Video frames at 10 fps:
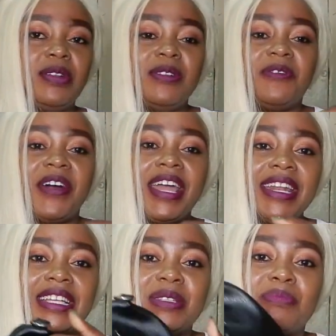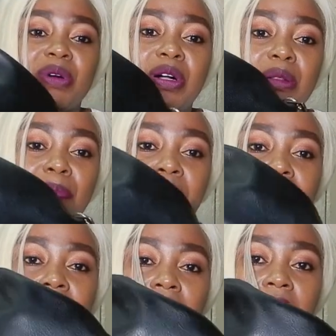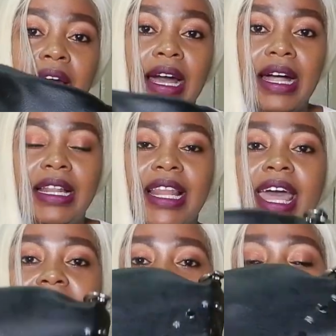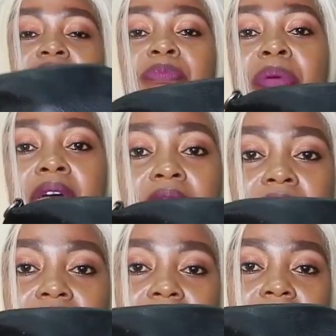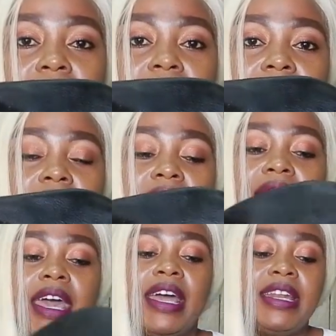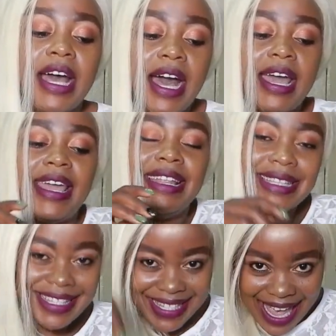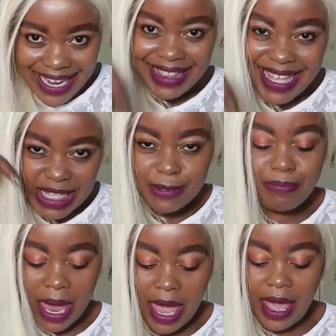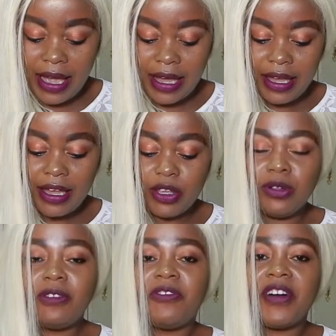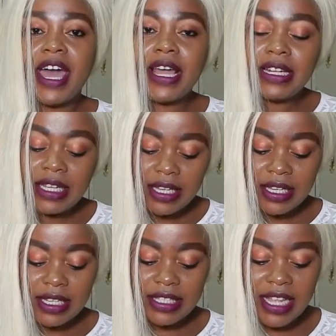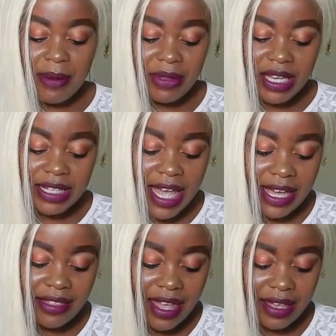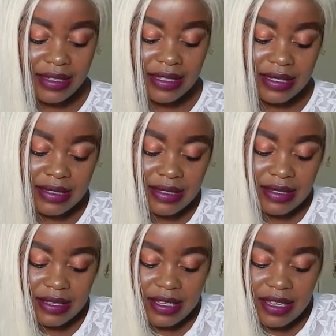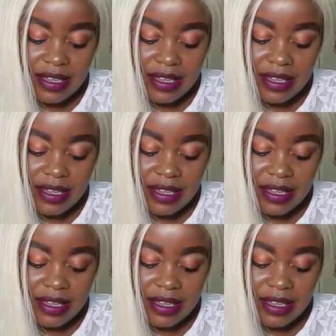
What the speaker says: You'll find a small bag, like this bag. And inside this bag, you'll find something like this.